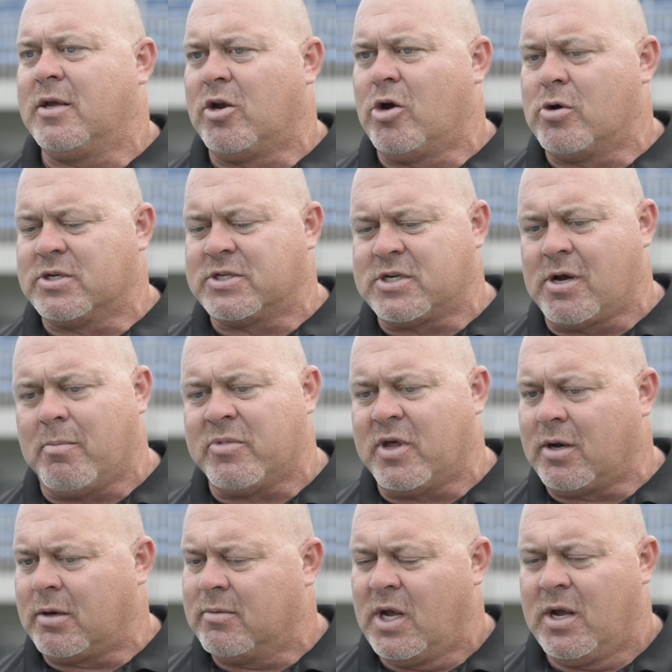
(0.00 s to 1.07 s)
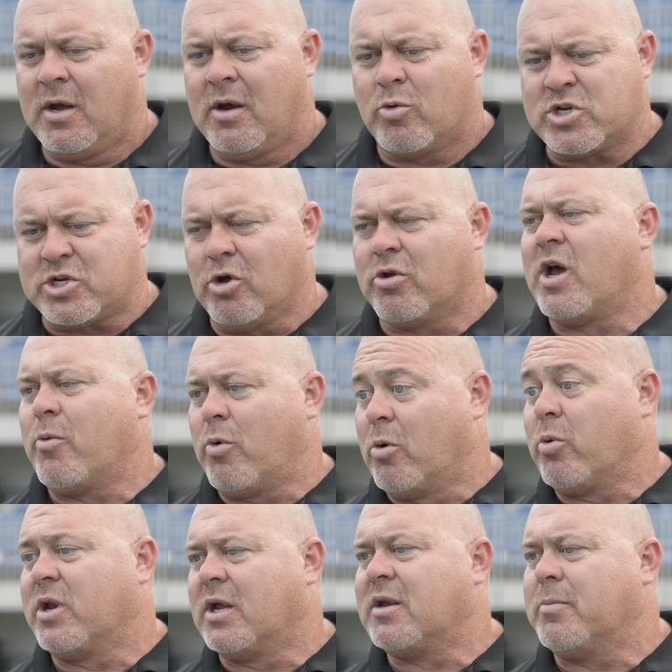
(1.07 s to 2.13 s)
you know, is something that we're still not
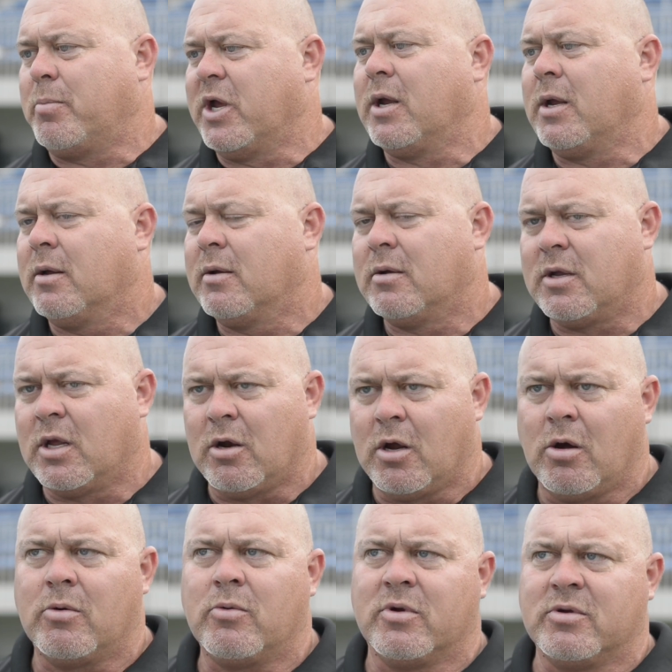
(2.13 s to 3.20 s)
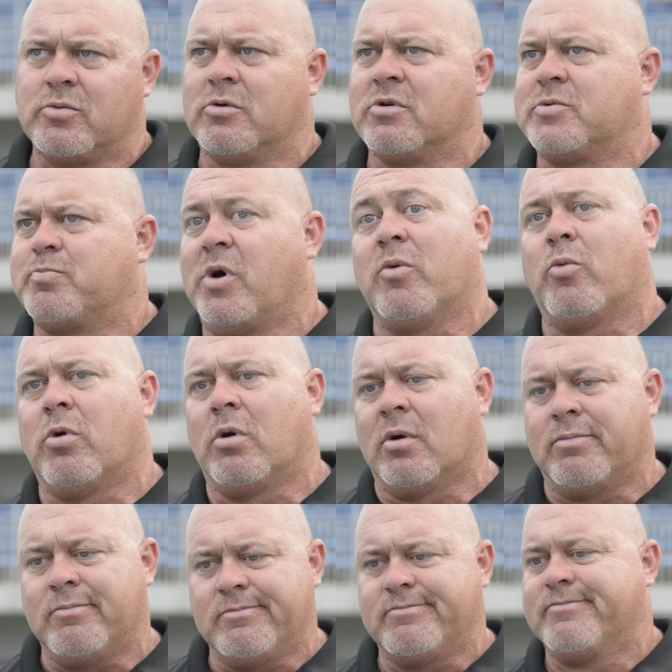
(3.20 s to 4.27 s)
where we need to be, you know, we, are but we're,